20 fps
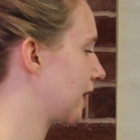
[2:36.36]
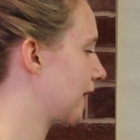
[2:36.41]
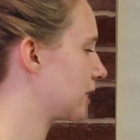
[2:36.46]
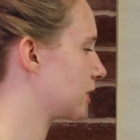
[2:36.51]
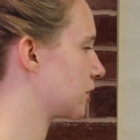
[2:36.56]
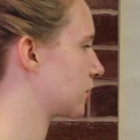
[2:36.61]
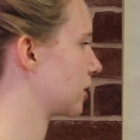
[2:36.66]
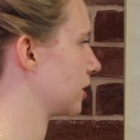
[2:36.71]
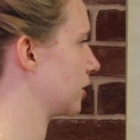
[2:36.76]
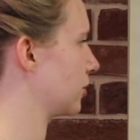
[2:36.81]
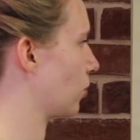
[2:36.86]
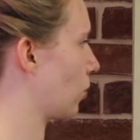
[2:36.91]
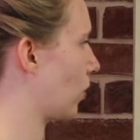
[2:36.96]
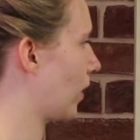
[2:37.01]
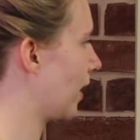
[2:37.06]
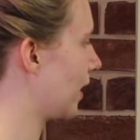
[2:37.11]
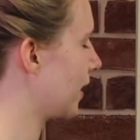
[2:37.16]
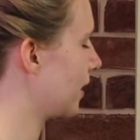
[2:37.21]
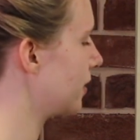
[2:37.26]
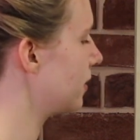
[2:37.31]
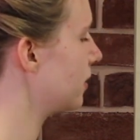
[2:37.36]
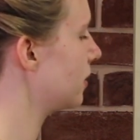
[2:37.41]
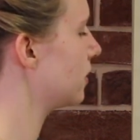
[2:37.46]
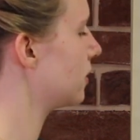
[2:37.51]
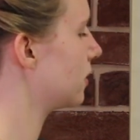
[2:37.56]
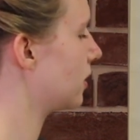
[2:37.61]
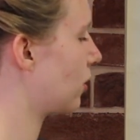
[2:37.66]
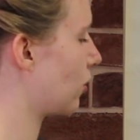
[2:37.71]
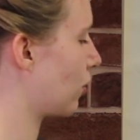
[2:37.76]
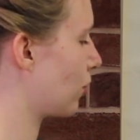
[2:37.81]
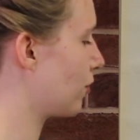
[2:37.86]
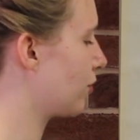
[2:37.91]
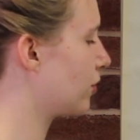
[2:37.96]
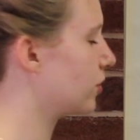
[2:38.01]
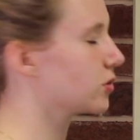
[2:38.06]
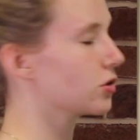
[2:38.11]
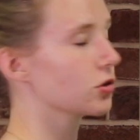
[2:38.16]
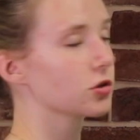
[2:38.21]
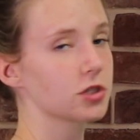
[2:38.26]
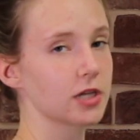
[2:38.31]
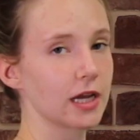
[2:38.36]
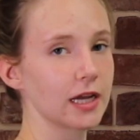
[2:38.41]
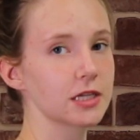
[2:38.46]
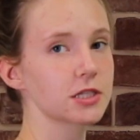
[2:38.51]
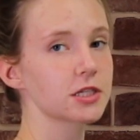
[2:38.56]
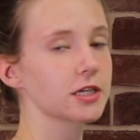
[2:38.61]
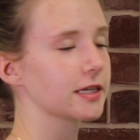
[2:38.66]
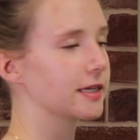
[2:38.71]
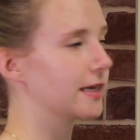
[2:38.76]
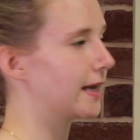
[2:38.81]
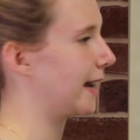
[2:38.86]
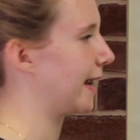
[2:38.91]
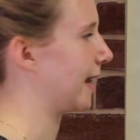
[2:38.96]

change in y over the change in